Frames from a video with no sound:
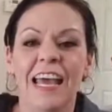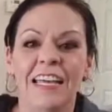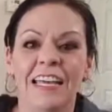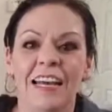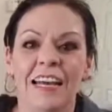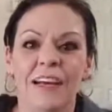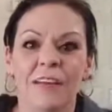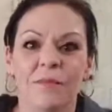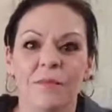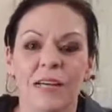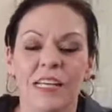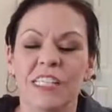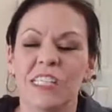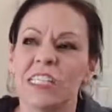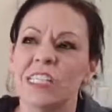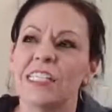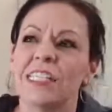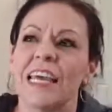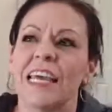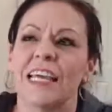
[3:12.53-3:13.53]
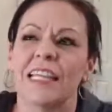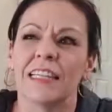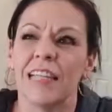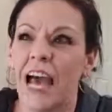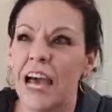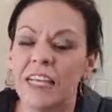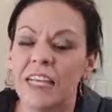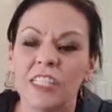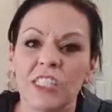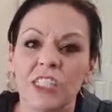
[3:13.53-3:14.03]
And it's just
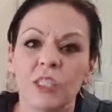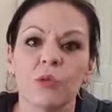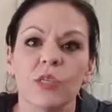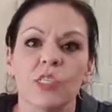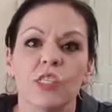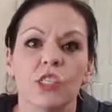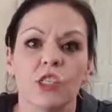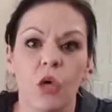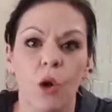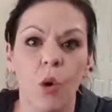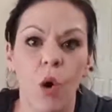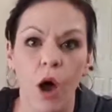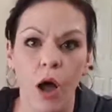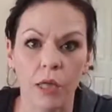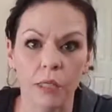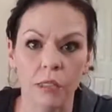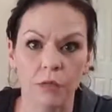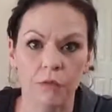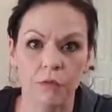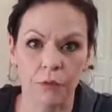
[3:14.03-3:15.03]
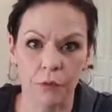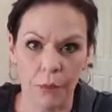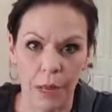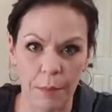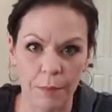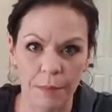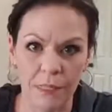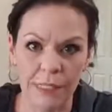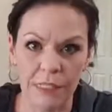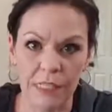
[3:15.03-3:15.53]
last year was so awesome for
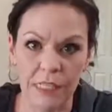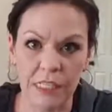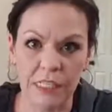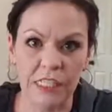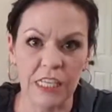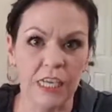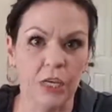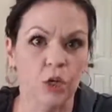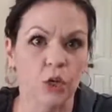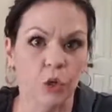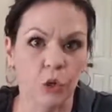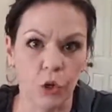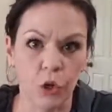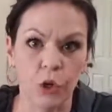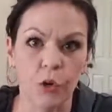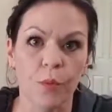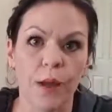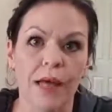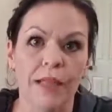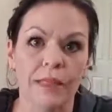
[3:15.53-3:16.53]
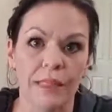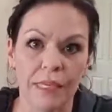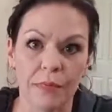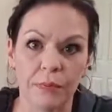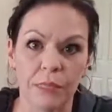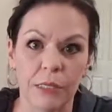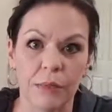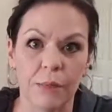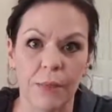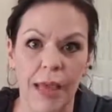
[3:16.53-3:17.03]
my business. It grew by
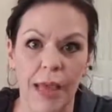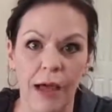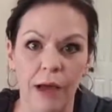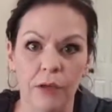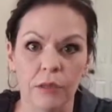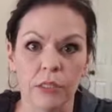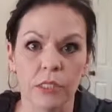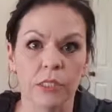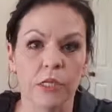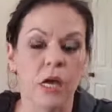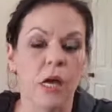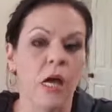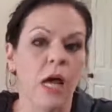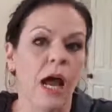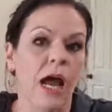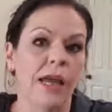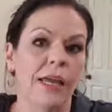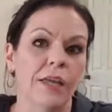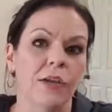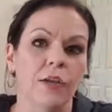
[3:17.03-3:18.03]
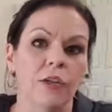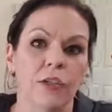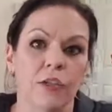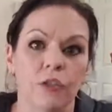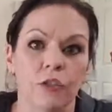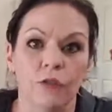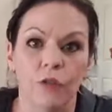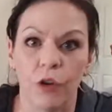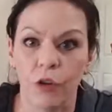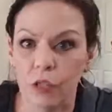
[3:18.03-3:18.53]
leaps and bounds. I
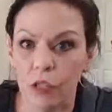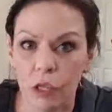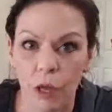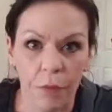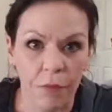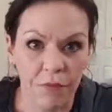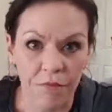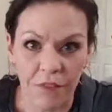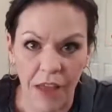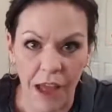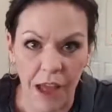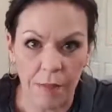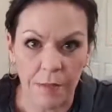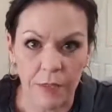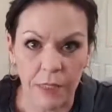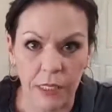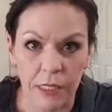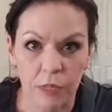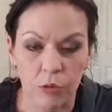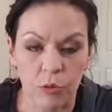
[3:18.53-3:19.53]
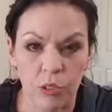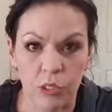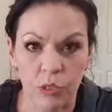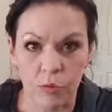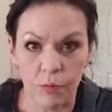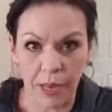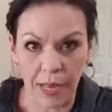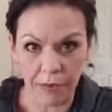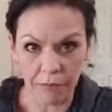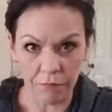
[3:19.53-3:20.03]
introduced Photoshop and Fabulous, which
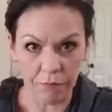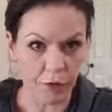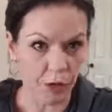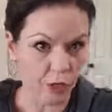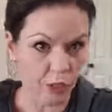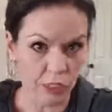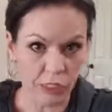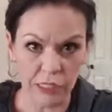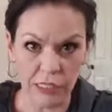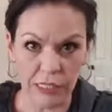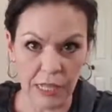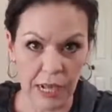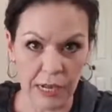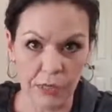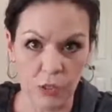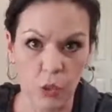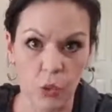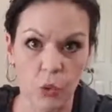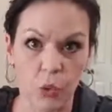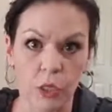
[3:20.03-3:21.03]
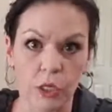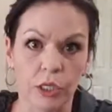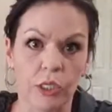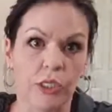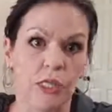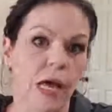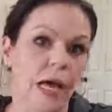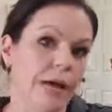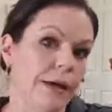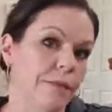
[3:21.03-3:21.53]
is my first design
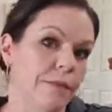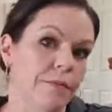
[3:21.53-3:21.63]
course.